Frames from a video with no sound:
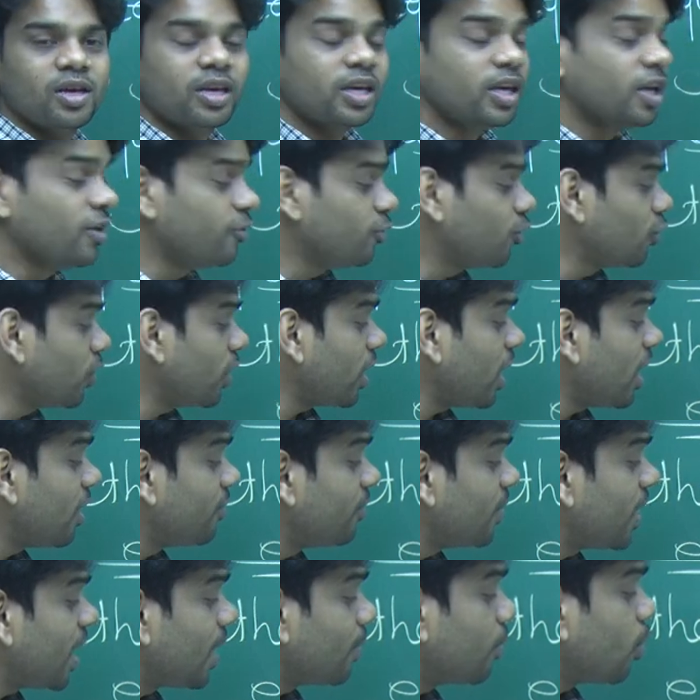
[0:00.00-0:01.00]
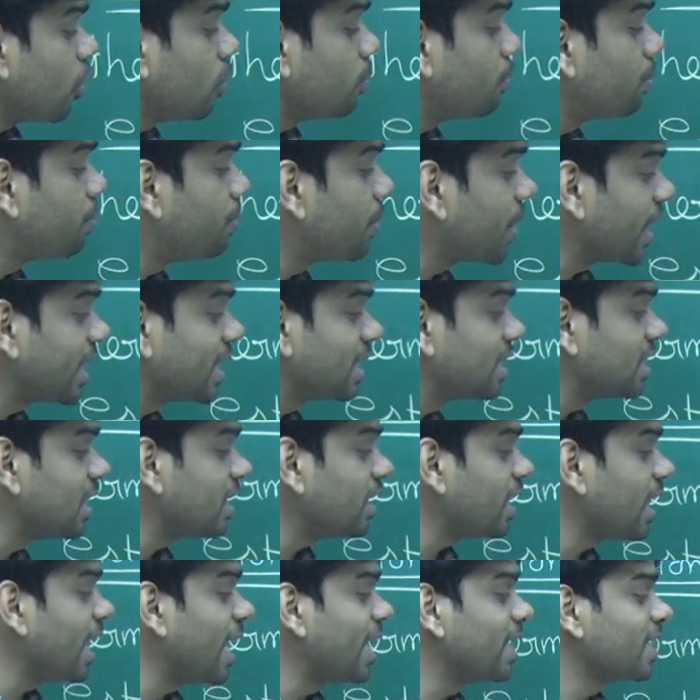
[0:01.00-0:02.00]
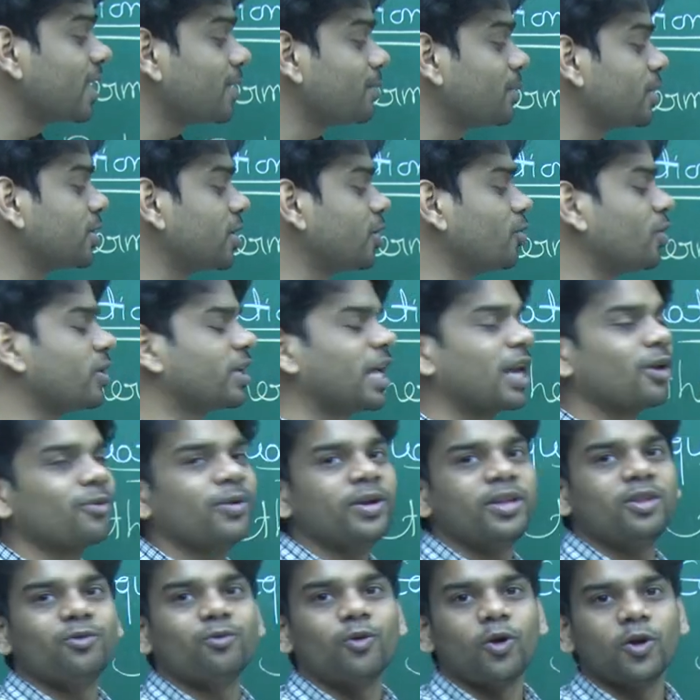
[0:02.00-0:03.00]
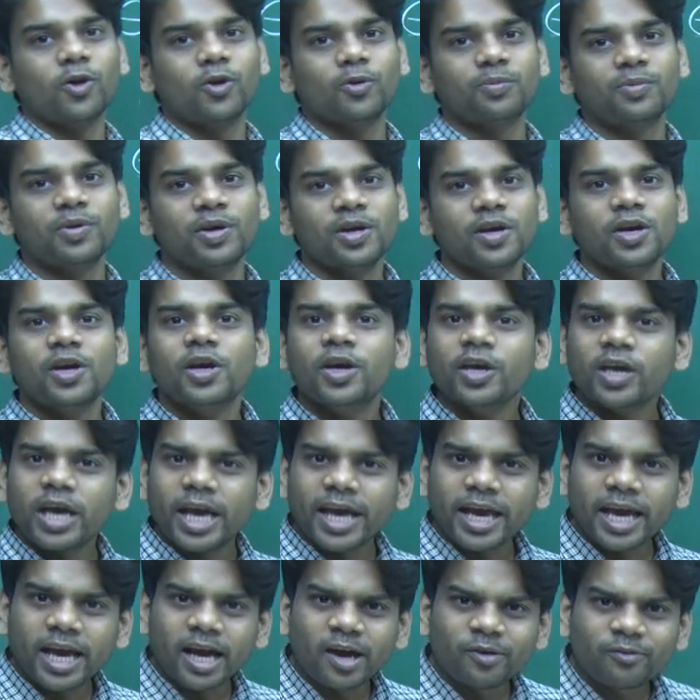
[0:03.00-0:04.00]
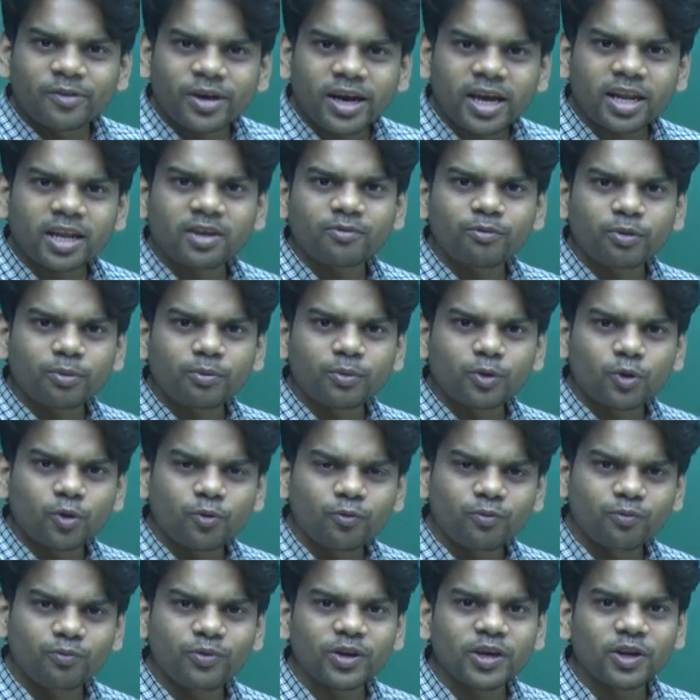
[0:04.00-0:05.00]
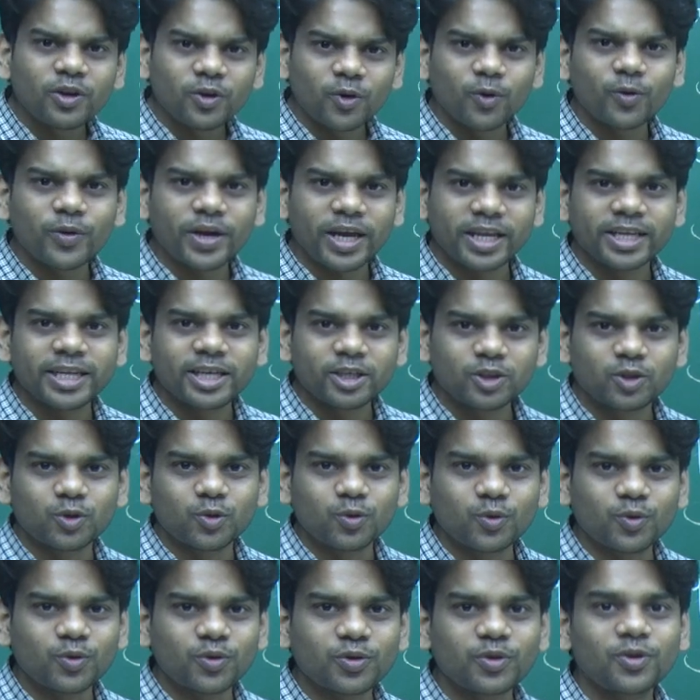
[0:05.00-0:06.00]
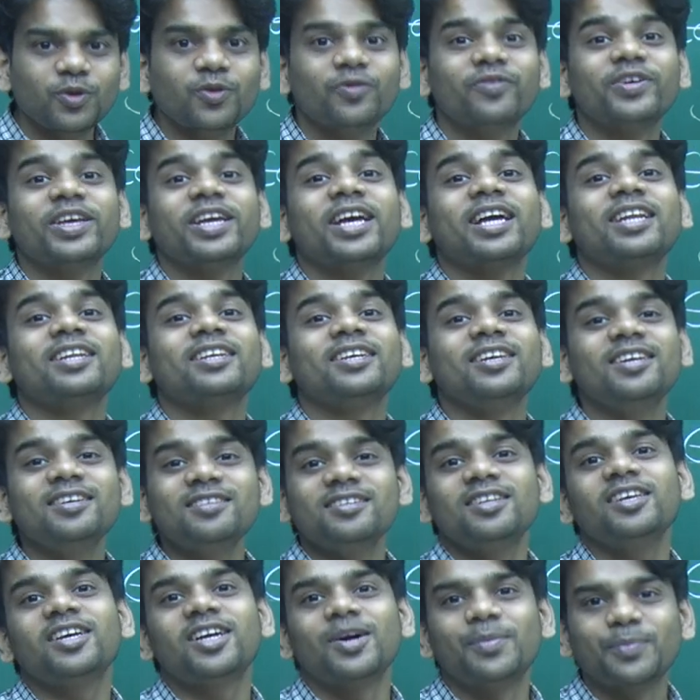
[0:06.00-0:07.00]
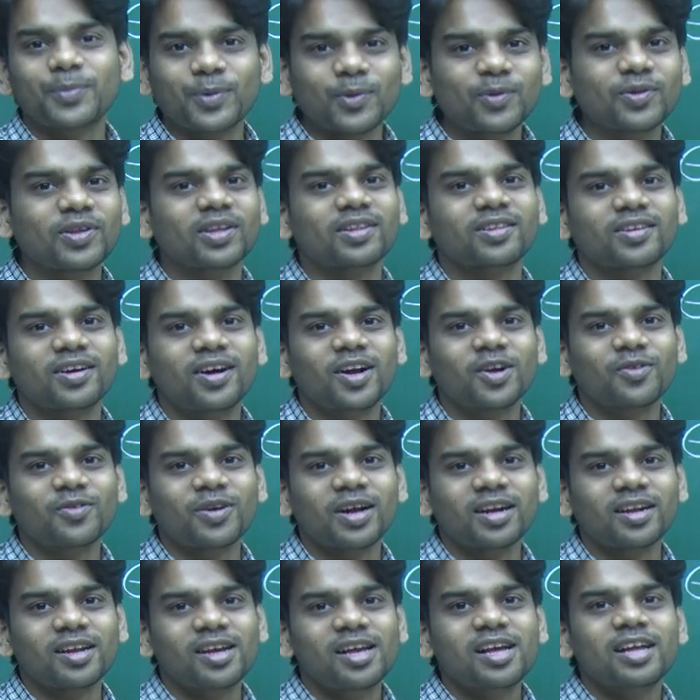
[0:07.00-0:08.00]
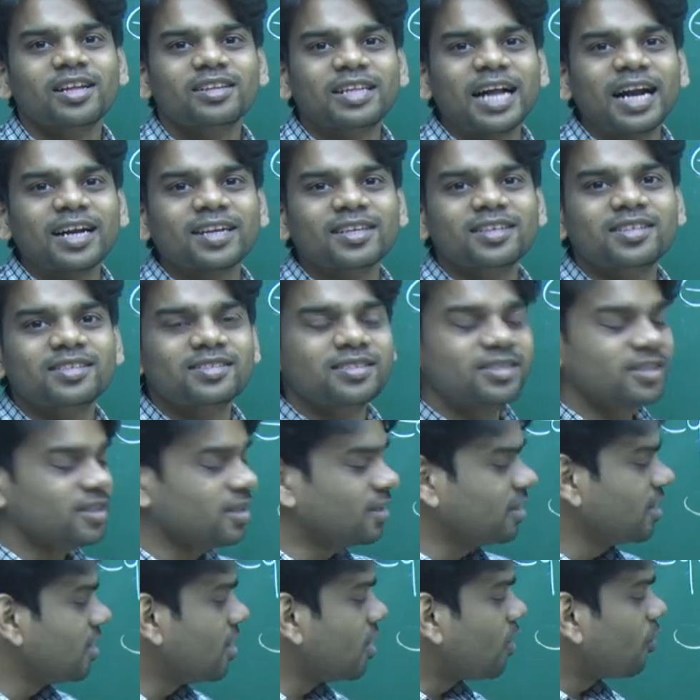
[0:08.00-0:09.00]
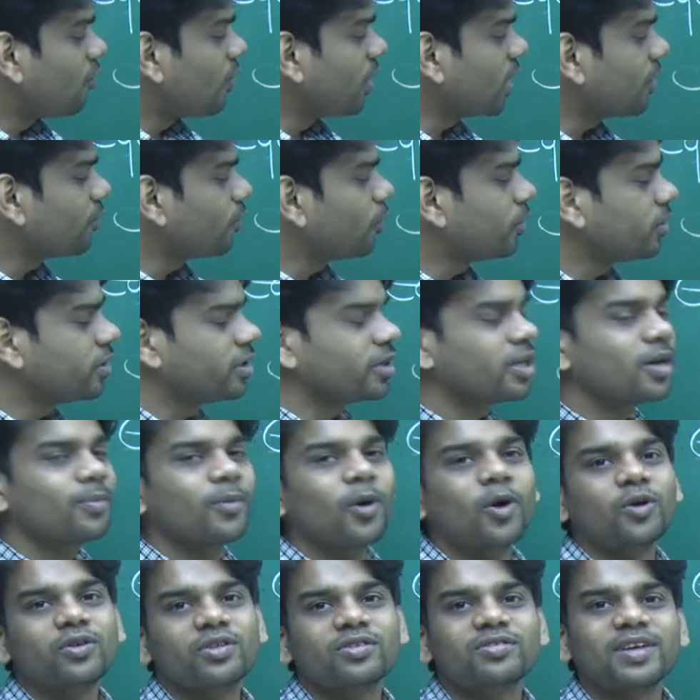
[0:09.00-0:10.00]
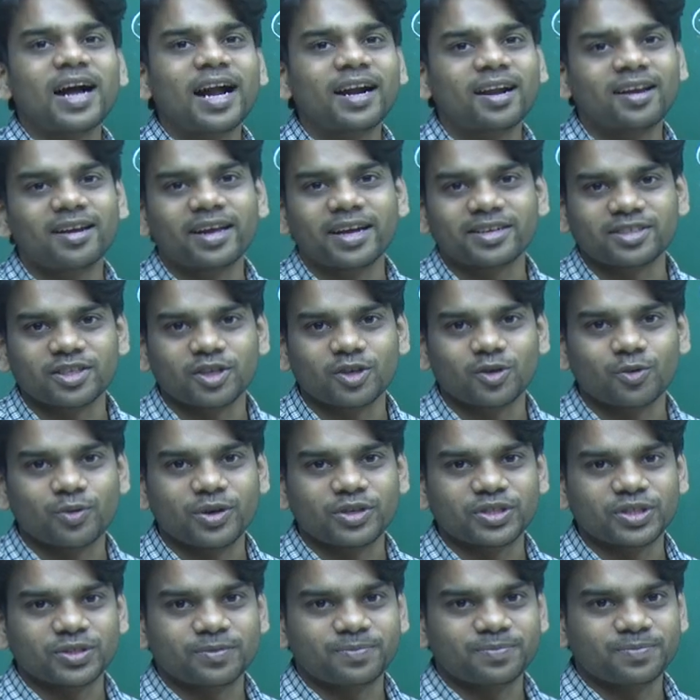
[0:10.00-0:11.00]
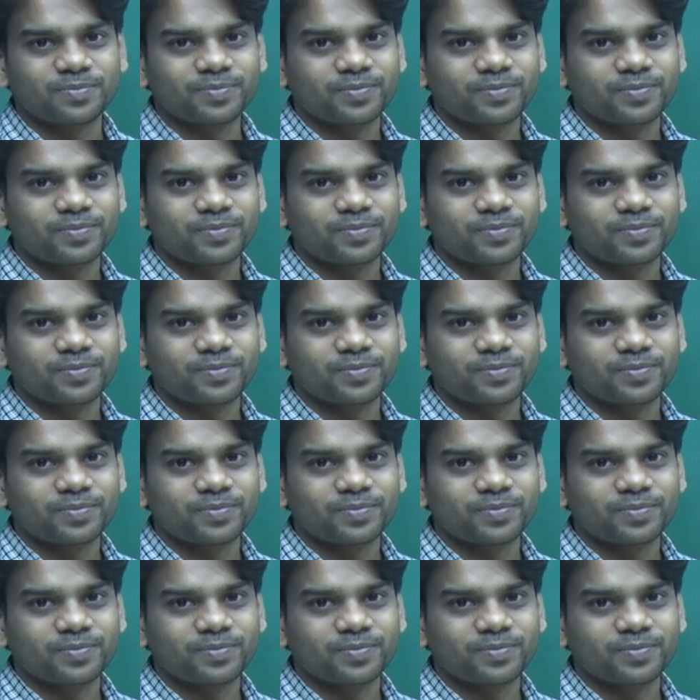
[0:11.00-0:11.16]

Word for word: If you are aware about pressure and temperature, you can calculate the volume. If we know any two, we can easily compute the third one. That is the wonderful thing about this ideal gas equation.